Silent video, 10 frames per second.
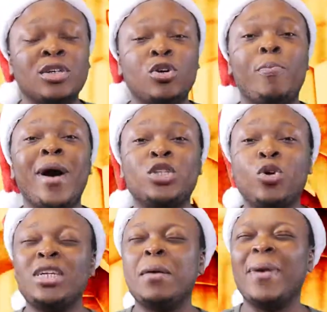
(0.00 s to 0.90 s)

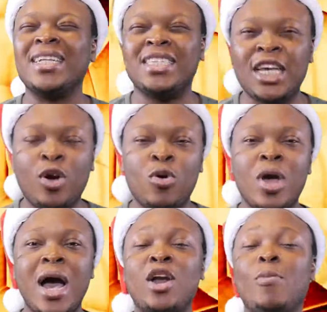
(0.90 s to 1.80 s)
Roberto Di Matteo,
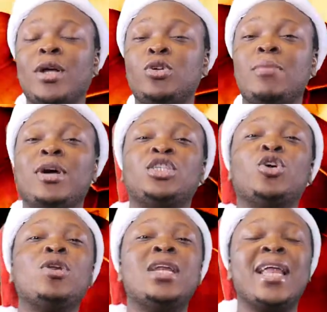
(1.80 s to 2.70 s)
and Roberto Di
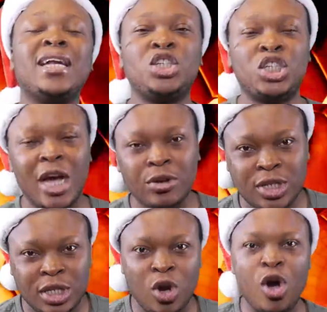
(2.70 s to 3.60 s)
Matteo led
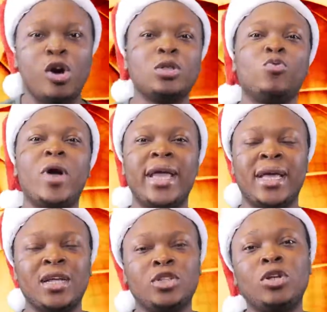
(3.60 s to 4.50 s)
Chelsea all the
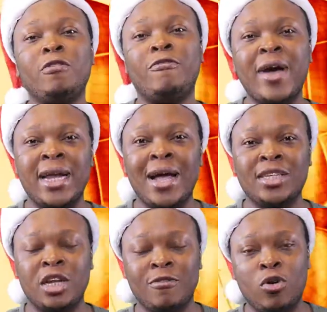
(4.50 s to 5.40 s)
way to the
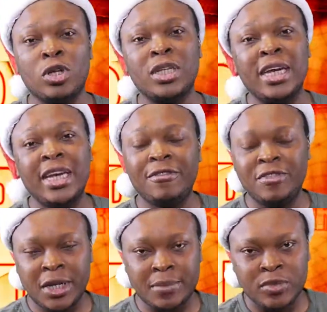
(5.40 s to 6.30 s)
finals and of course
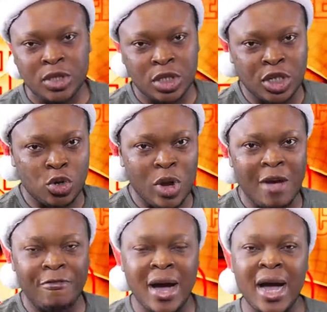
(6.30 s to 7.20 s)
lifting the
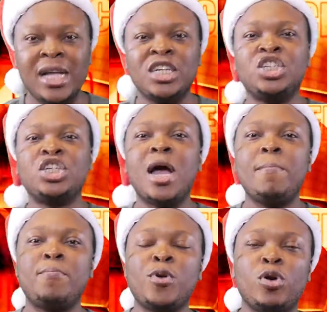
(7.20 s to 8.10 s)
UEFA
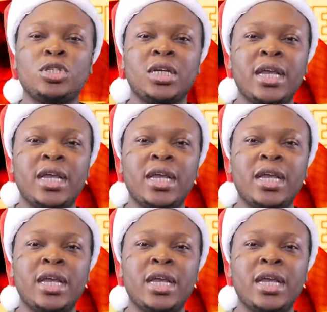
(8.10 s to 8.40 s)
Champions